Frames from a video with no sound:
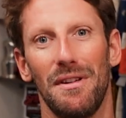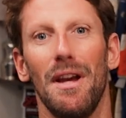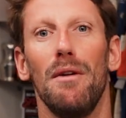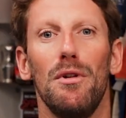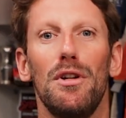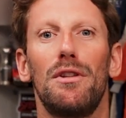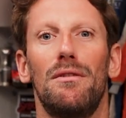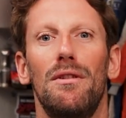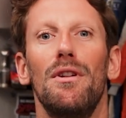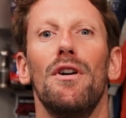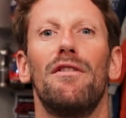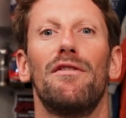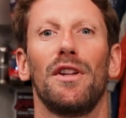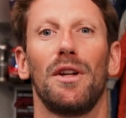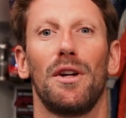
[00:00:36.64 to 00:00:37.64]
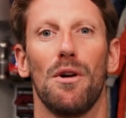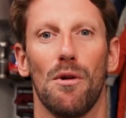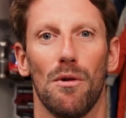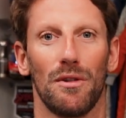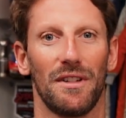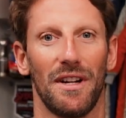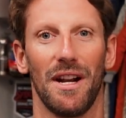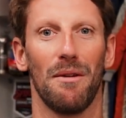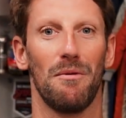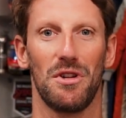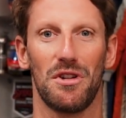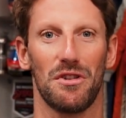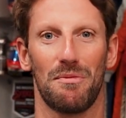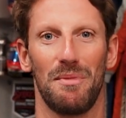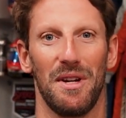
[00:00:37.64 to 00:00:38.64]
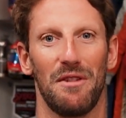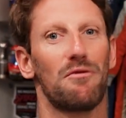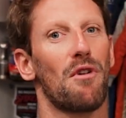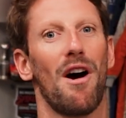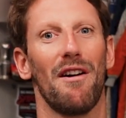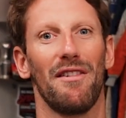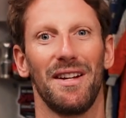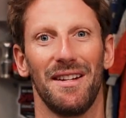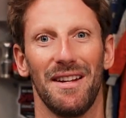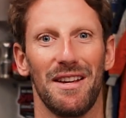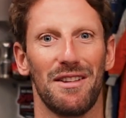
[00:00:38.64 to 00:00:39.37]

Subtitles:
He would look for the gold and I would just be driving the